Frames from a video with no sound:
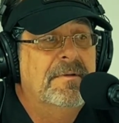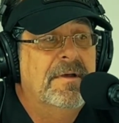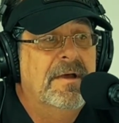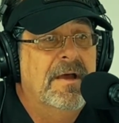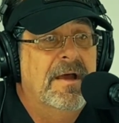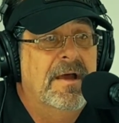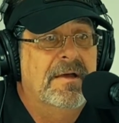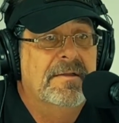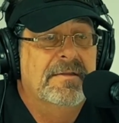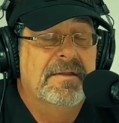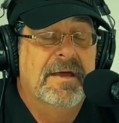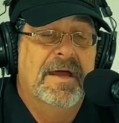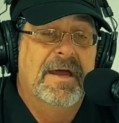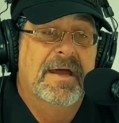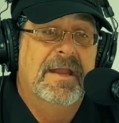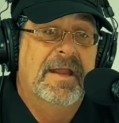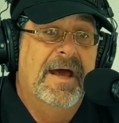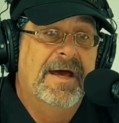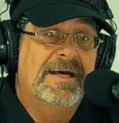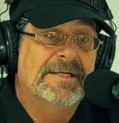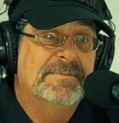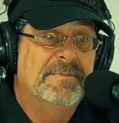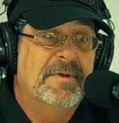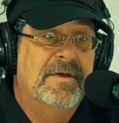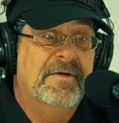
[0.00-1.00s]
and they had
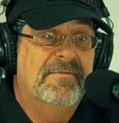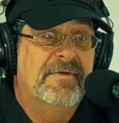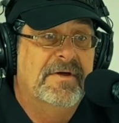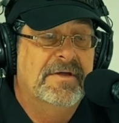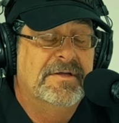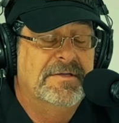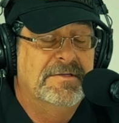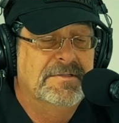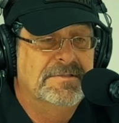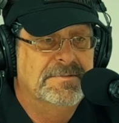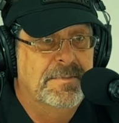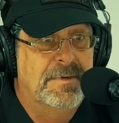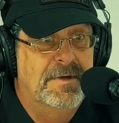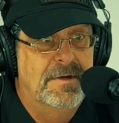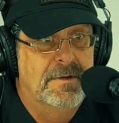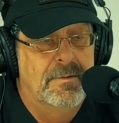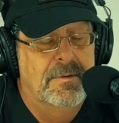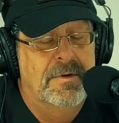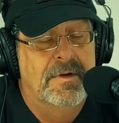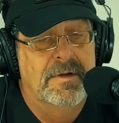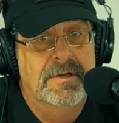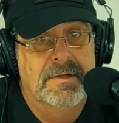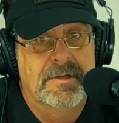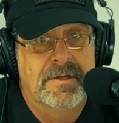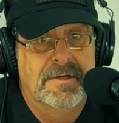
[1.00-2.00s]
asked me if I'd used
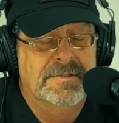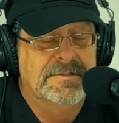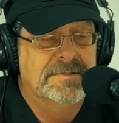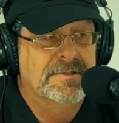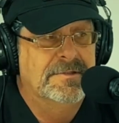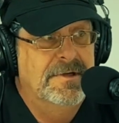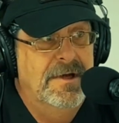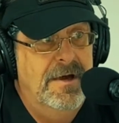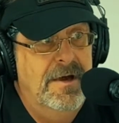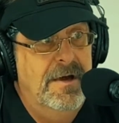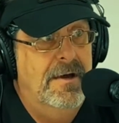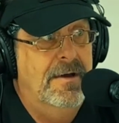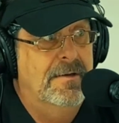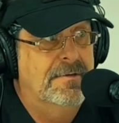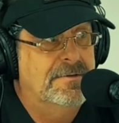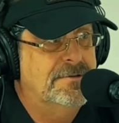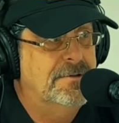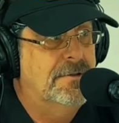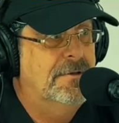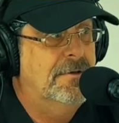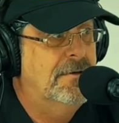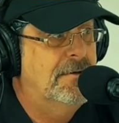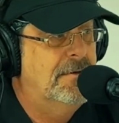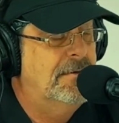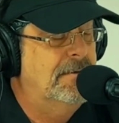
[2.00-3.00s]
marijuana, and I said, "Yeah,
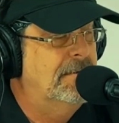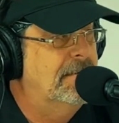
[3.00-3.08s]
sure."